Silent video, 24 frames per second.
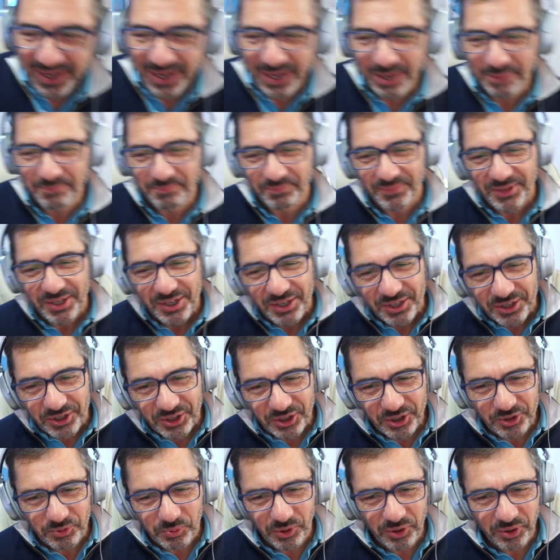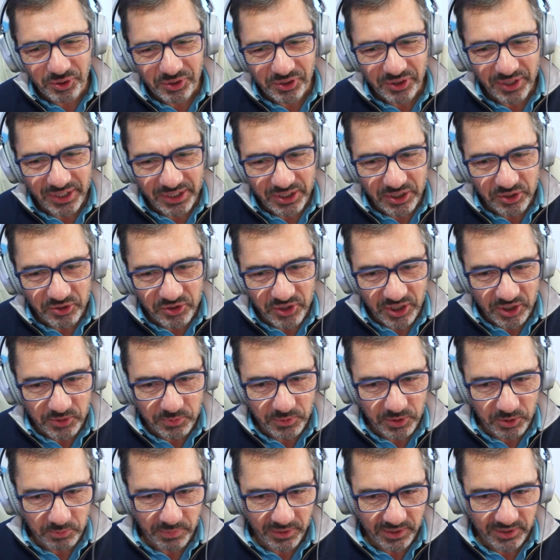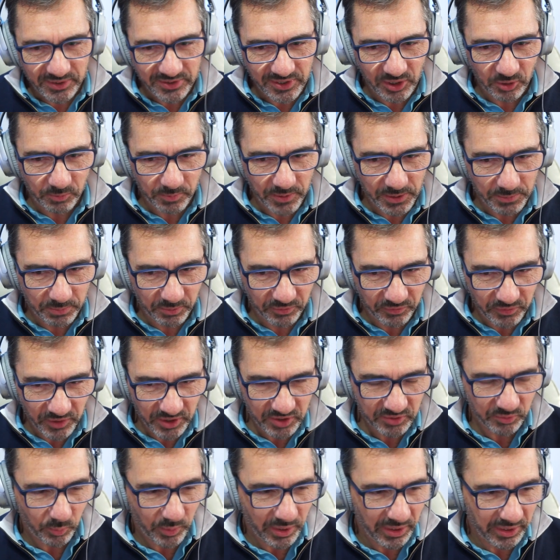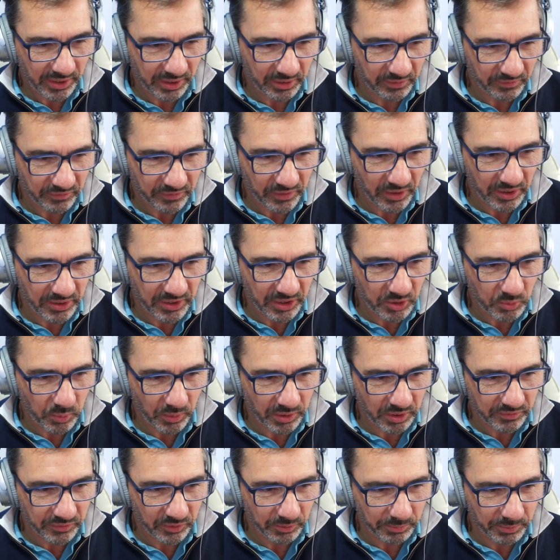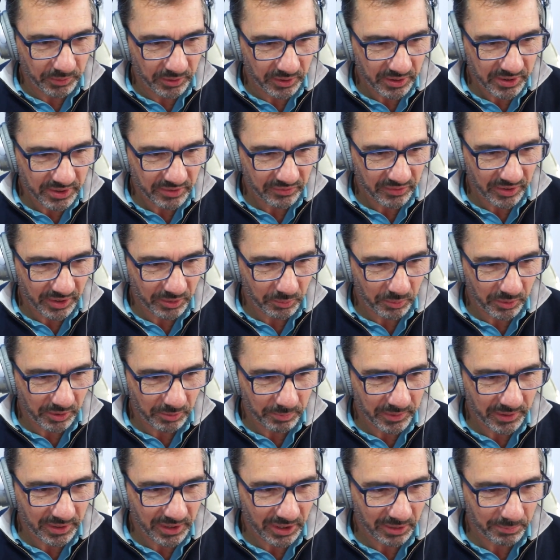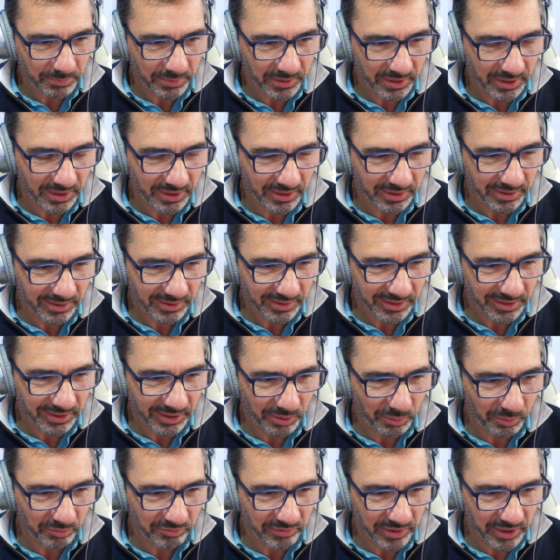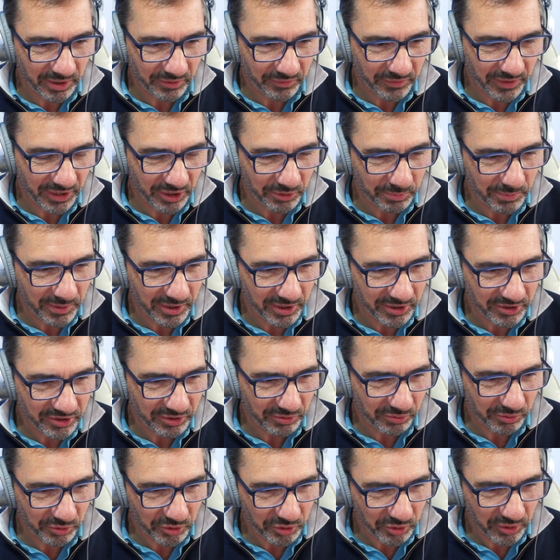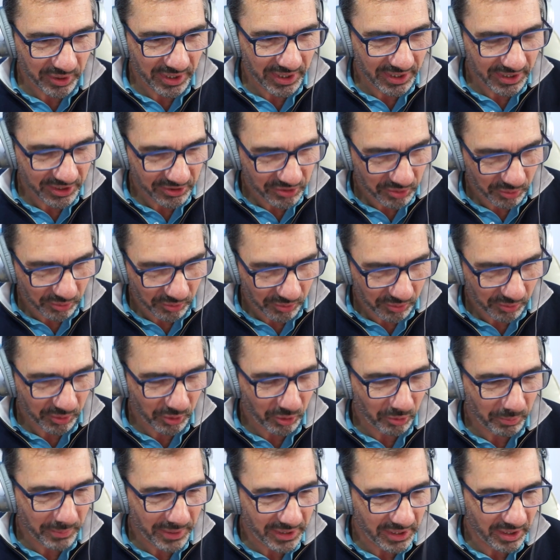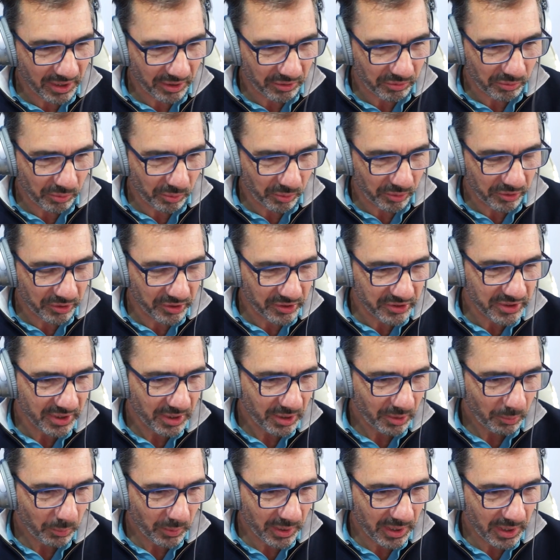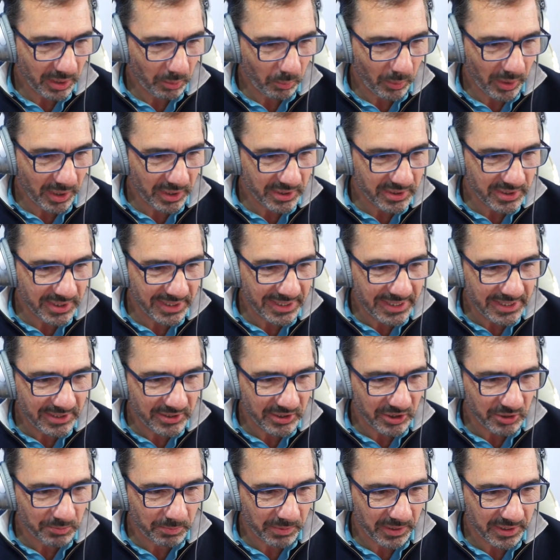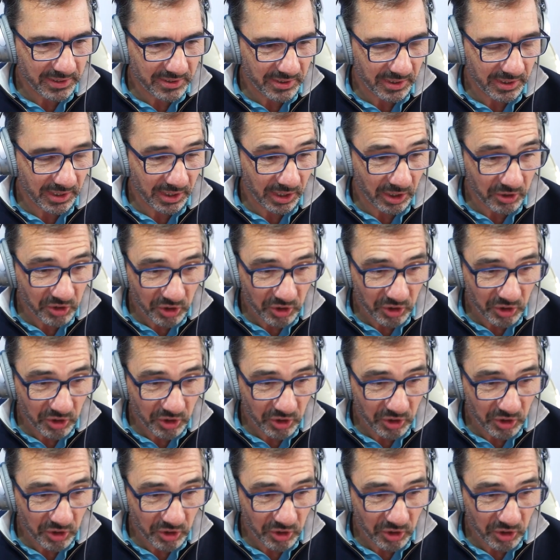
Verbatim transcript: Um, good. Well, look, thank you, Jasper. You better tell people first of all where they can find these wonderful books if they want to pick up, uh, you know, read a Faith Martin or Joy Ellis or, or your many other authors. Where where's the easiest place? Can they go